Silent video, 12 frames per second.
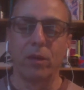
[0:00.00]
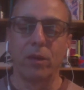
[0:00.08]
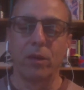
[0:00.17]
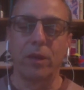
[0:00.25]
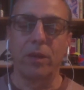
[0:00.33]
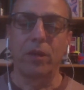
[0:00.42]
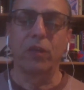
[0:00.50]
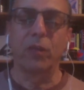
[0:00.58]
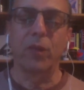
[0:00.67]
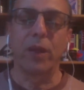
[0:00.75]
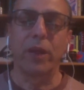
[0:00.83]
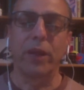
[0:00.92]
Let the
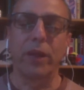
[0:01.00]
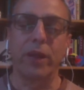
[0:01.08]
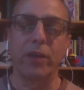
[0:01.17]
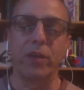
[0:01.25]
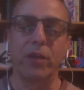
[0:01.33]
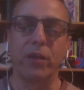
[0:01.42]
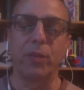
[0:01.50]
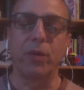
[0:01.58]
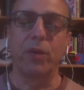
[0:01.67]
smiling energy